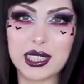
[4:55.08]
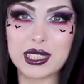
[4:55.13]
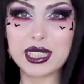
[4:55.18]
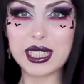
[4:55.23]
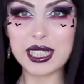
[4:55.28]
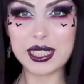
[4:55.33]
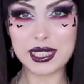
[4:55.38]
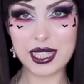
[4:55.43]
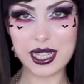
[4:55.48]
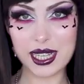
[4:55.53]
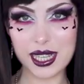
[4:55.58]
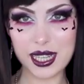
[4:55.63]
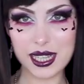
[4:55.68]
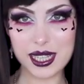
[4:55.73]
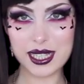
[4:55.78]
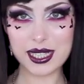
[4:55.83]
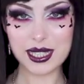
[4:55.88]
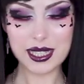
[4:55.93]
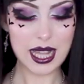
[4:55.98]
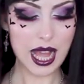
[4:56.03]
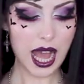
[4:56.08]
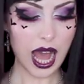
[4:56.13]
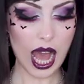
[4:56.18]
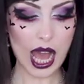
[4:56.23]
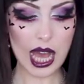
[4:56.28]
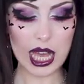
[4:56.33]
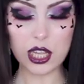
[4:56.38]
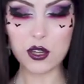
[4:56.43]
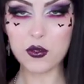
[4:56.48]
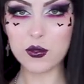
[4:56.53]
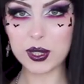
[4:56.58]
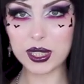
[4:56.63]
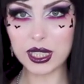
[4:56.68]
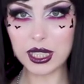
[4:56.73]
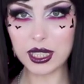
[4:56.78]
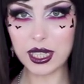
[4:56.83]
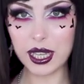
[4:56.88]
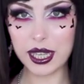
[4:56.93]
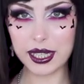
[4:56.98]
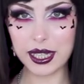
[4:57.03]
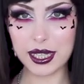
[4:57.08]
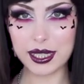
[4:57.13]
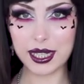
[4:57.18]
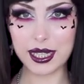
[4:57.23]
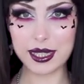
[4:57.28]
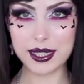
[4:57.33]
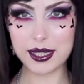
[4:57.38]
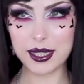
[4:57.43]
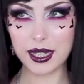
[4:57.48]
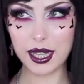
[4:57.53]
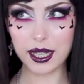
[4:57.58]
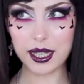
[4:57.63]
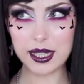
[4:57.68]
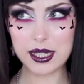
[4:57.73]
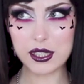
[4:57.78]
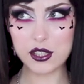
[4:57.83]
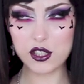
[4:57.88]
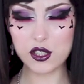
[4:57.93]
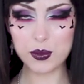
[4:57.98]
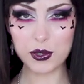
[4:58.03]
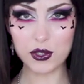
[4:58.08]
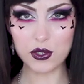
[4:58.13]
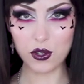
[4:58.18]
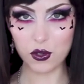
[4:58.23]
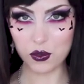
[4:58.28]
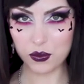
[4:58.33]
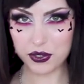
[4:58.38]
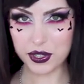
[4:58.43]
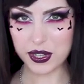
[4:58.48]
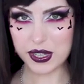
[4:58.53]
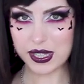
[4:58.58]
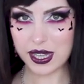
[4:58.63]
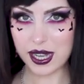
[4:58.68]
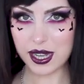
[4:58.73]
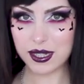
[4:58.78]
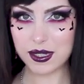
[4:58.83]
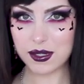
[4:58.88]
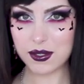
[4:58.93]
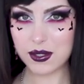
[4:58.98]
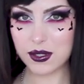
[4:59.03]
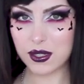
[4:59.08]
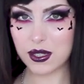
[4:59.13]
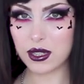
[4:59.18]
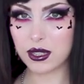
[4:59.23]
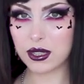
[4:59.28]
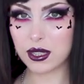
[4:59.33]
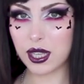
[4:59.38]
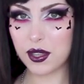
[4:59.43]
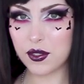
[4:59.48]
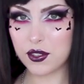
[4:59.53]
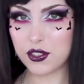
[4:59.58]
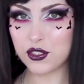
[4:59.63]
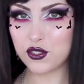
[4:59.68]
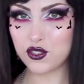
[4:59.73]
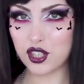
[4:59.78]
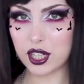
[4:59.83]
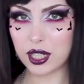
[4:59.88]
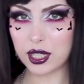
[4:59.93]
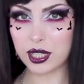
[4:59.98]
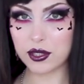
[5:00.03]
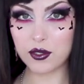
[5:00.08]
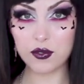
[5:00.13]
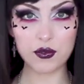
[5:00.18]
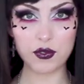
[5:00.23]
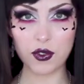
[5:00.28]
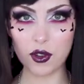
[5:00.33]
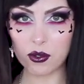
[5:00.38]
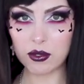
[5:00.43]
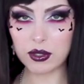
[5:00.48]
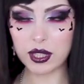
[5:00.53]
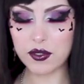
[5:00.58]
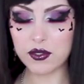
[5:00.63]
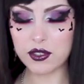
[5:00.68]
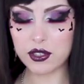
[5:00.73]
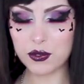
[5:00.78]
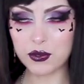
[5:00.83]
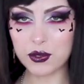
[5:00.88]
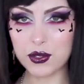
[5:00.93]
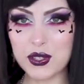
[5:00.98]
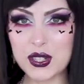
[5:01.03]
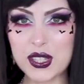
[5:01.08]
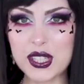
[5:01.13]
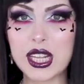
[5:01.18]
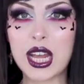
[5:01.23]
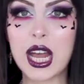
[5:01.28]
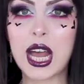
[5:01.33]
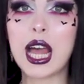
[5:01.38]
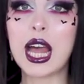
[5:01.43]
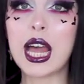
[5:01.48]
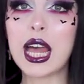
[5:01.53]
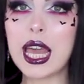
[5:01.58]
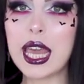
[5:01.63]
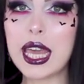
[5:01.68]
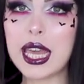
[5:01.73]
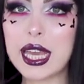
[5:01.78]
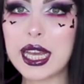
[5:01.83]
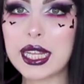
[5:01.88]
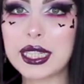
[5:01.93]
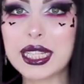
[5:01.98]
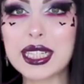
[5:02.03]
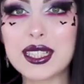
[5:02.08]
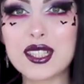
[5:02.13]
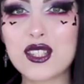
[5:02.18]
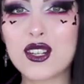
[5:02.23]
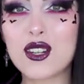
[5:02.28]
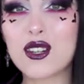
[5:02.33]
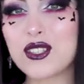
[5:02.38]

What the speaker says: Here it is. I really like it. It's like a super oversized leather jacket, faux leather of course, and it's